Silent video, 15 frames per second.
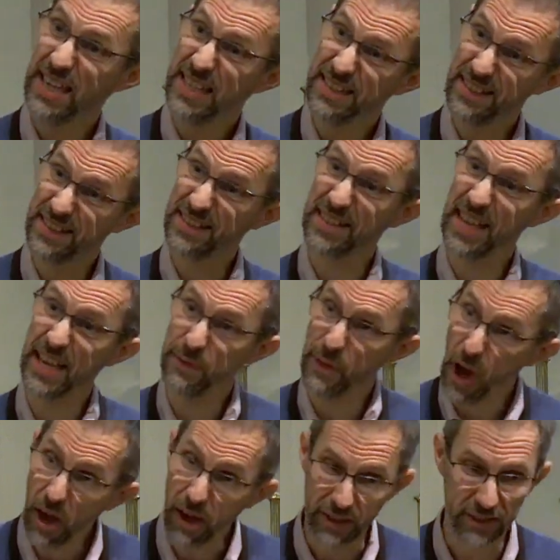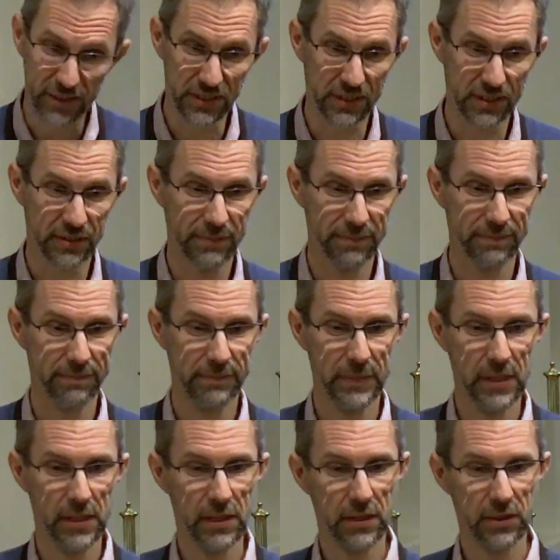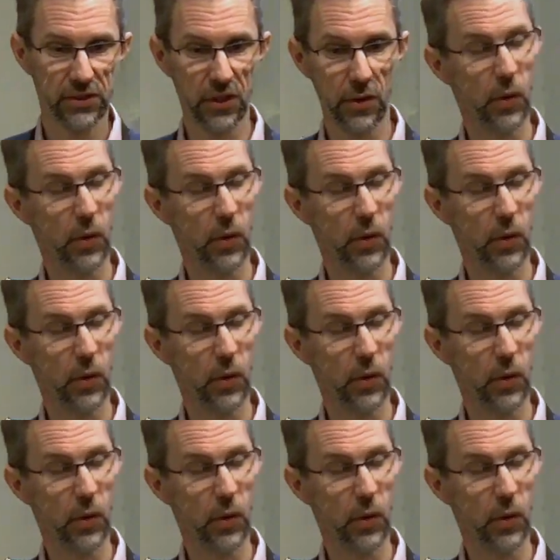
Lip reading: to save us so